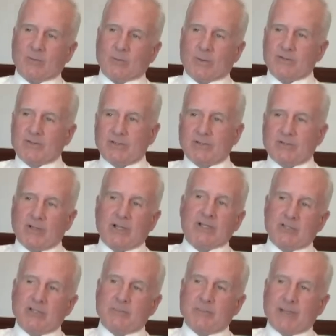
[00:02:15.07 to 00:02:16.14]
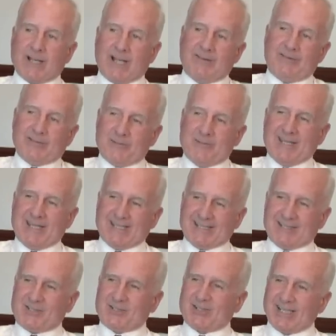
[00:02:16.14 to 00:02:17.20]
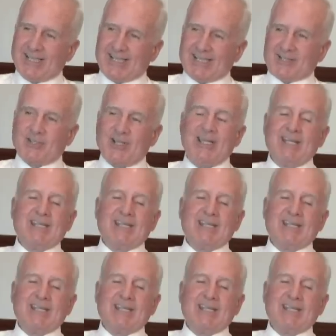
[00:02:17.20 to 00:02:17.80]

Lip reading: wasn't crazy about having me in his class.